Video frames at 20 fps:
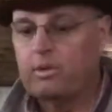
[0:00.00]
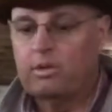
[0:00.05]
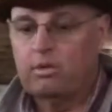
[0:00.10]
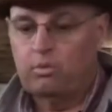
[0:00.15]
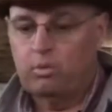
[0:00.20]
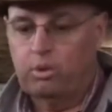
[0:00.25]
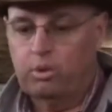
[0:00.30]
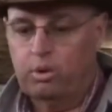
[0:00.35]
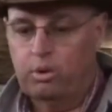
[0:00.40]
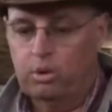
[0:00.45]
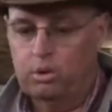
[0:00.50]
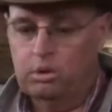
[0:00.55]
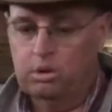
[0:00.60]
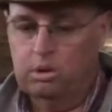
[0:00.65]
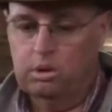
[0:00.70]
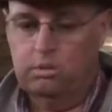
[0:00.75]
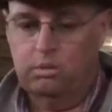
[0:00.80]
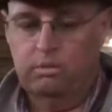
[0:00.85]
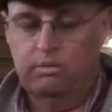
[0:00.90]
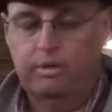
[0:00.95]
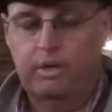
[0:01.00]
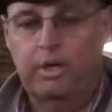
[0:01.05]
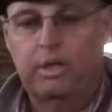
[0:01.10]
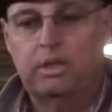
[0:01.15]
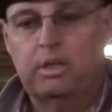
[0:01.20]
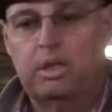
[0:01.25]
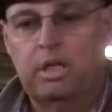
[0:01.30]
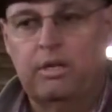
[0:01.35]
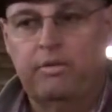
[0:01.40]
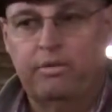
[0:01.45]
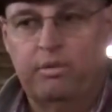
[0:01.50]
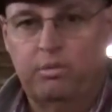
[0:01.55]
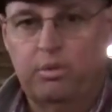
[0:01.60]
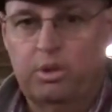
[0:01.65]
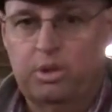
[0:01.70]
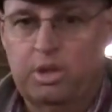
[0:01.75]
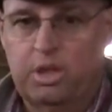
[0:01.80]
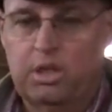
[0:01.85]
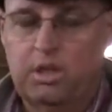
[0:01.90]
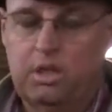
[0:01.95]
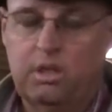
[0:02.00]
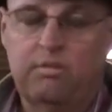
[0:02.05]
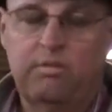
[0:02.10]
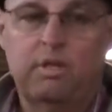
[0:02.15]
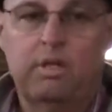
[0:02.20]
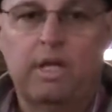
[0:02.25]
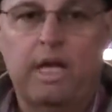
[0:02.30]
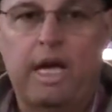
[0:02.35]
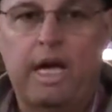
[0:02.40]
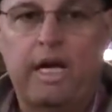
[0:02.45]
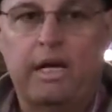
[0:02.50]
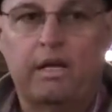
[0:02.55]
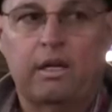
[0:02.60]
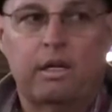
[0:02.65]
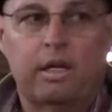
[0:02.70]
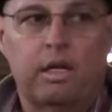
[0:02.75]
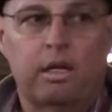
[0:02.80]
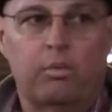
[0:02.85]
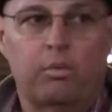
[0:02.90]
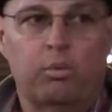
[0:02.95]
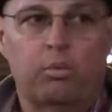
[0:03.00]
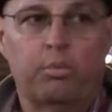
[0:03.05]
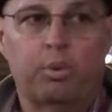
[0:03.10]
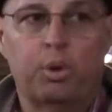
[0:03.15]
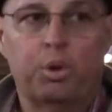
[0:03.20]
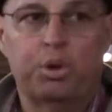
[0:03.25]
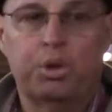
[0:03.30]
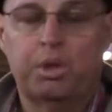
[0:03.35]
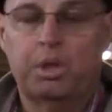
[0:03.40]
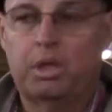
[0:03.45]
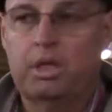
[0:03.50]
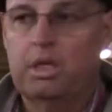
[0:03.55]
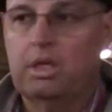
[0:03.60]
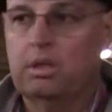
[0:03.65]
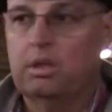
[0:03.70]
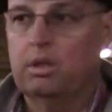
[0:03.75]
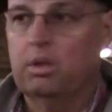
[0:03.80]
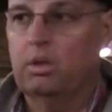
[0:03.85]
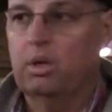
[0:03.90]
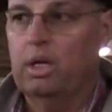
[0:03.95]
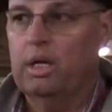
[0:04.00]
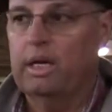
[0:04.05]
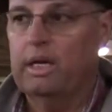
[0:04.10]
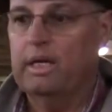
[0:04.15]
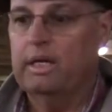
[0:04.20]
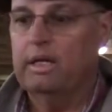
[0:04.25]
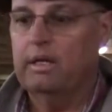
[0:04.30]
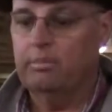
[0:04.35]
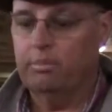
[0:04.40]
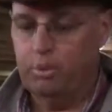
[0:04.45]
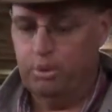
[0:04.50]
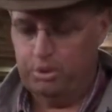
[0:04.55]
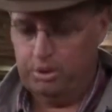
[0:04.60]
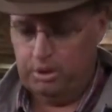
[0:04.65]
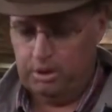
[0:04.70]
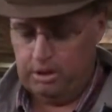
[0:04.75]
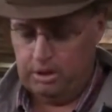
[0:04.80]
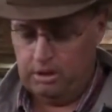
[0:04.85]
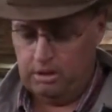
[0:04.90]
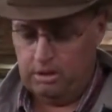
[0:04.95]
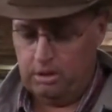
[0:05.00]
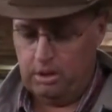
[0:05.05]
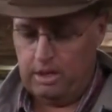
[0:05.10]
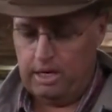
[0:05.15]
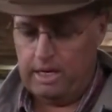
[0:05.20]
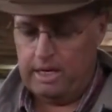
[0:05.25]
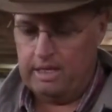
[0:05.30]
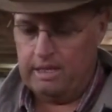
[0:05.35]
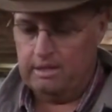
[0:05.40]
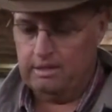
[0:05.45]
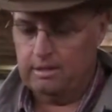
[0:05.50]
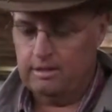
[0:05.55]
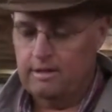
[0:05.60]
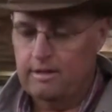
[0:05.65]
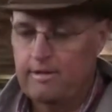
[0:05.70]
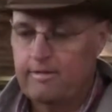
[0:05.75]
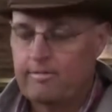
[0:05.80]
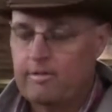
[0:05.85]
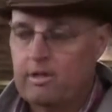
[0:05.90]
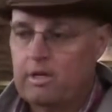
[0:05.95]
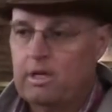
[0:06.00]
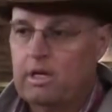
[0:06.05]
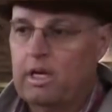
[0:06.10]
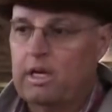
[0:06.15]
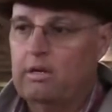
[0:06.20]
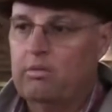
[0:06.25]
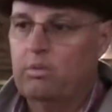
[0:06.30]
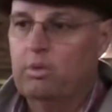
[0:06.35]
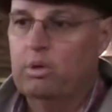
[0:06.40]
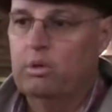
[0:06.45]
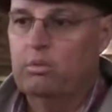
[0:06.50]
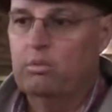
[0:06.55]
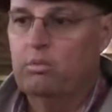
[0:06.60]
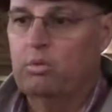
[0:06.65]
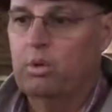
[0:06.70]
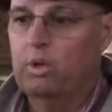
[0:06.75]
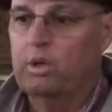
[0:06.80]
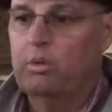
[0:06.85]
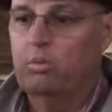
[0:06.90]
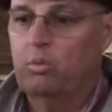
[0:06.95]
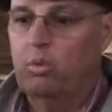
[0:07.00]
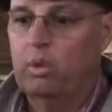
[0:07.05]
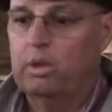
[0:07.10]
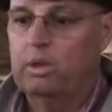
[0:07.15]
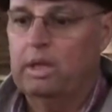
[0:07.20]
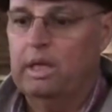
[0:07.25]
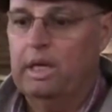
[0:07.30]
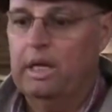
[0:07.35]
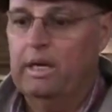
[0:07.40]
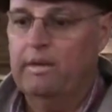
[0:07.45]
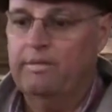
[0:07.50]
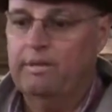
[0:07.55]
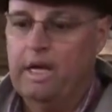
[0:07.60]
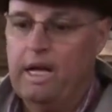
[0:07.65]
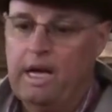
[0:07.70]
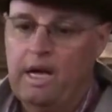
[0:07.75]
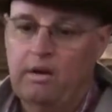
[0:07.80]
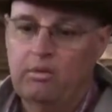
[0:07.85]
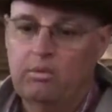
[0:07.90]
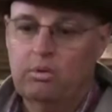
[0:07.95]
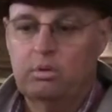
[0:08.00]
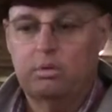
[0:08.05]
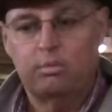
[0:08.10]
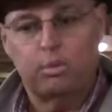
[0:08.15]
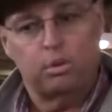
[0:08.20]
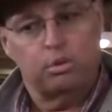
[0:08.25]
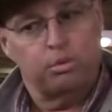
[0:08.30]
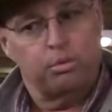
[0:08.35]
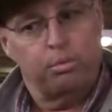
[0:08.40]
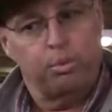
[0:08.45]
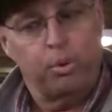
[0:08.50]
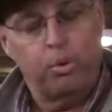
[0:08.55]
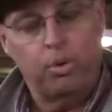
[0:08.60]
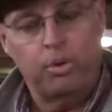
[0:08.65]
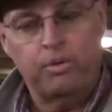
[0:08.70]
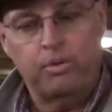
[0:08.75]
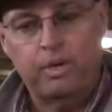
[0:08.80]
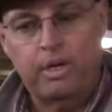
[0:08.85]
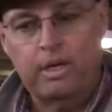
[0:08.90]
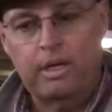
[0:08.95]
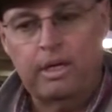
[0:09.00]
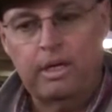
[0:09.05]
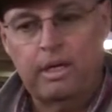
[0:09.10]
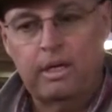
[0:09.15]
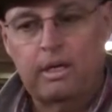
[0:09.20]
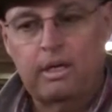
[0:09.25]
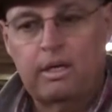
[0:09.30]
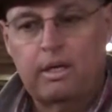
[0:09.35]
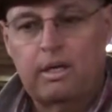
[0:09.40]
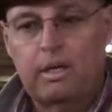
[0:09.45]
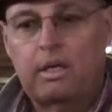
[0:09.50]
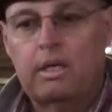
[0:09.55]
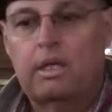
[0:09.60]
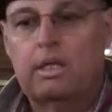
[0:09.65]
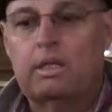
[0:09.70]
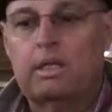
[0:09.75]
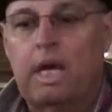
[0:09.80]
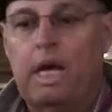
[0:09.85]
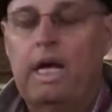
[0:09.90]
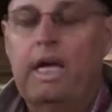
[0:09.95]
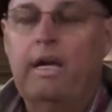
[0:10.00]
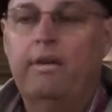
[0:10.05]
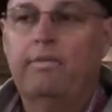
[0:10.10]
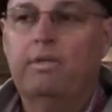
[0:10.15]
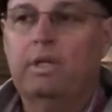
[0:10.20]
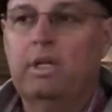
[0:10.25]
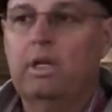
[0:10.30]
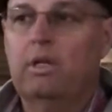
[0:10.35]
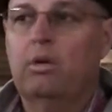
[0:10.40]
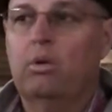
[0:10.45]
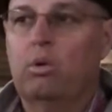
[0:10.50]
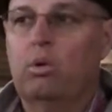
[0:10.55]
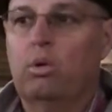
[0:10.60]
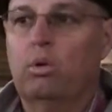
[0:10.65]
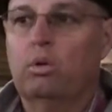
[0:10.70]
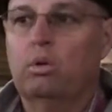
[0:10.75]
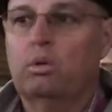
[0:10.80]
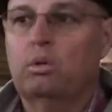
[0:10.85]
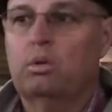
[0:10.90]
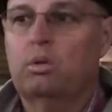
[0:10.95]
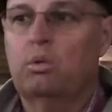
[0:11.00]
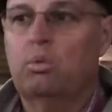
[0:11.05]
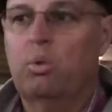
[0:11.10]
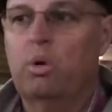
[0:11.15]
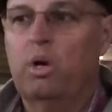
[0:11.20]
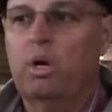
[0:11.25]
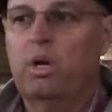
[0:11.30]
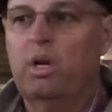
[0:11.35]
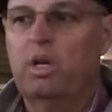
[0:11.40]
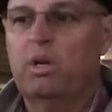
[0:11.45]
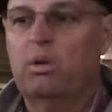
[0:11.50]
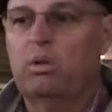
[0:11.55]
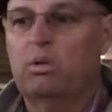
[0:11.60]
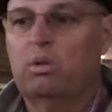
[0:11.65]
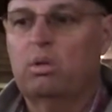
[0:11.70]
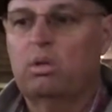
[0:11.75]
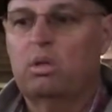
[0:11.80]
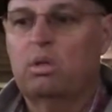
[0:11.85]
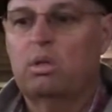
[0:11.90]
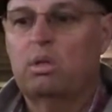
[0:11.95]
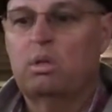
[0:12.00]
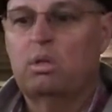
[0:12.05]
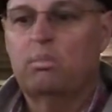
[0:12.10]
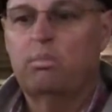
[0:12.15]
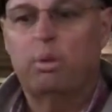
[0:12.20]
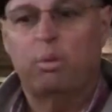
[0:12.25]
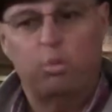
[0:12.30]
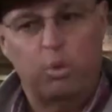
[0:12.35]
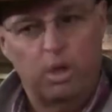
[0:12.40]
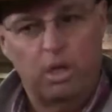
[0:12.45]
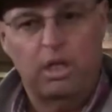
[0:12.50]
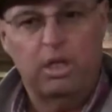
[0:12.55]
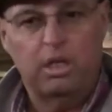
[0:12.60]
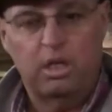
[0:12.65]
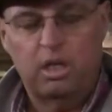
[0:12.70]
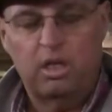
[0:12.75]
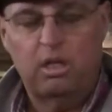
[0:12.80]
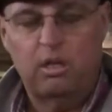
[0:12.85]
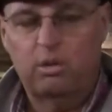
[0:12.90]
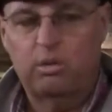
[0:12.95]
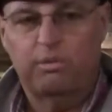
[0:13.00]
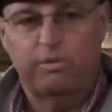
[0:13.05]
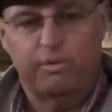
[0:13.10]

with horses that were very stiff and resistive to that, and were pushing against their leg and pushing against their hands. And what they left out was the most important thing, is I have to get a horse to where he'll be willing to yield